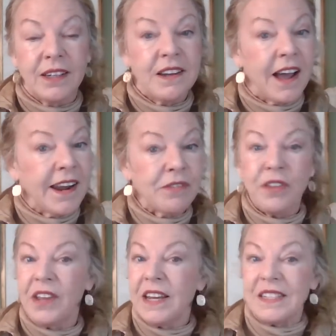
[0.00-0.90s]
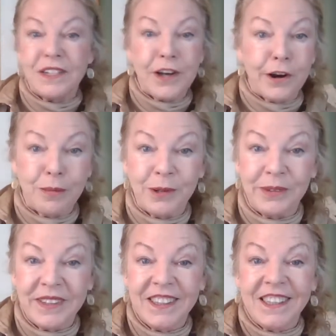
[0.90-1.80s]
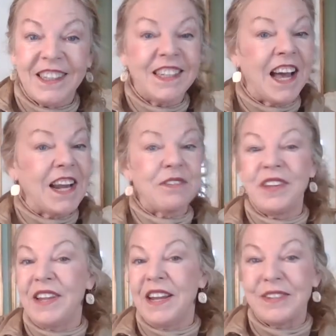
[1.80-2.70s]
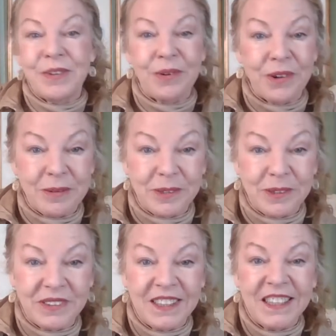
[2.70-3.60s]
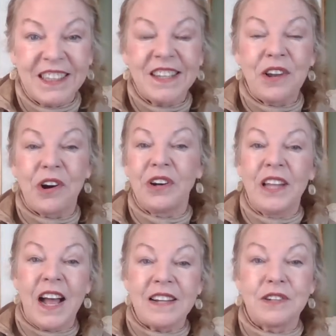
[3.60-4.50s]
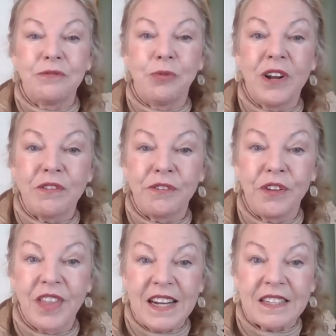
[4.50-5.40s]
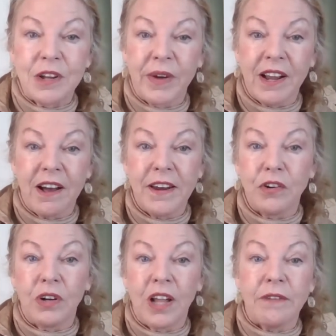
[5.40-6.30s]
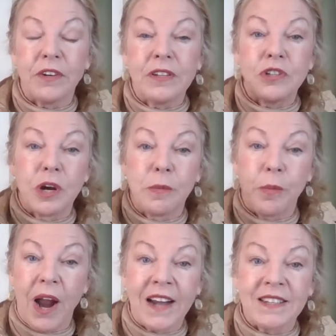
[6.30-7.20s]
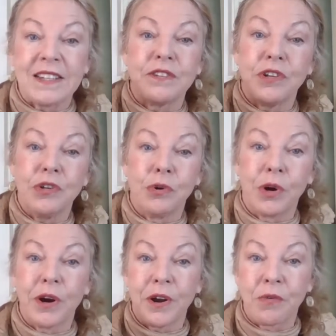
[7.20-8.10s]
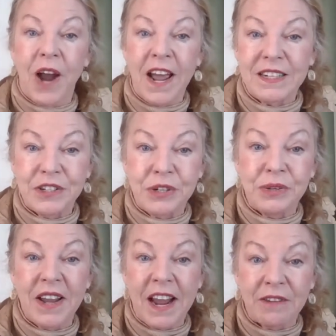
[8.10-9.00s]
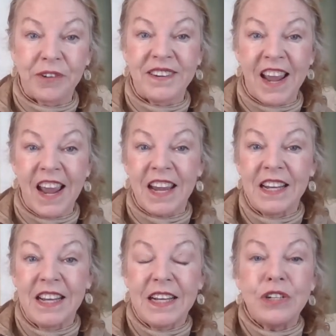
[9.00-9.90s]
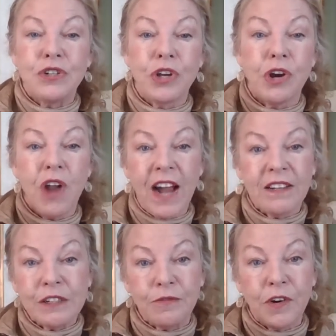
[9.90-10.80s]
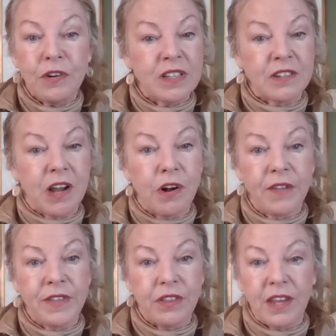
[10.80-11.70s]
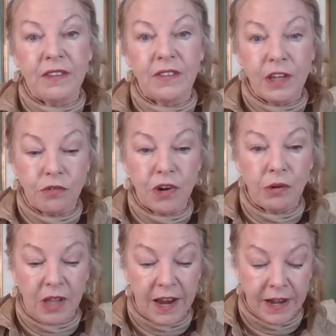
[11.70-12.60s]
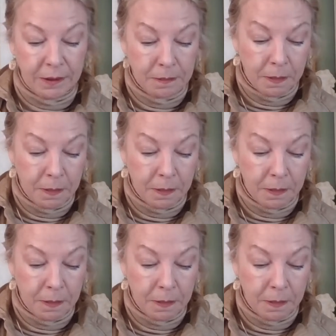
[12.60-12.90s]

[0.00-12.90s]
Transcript: Not everything is terrible. Not everything is horrible. There are lots of wonderful things going on in your life. So practice your gratitude every day. So you're not just focused on all the things that you don't like.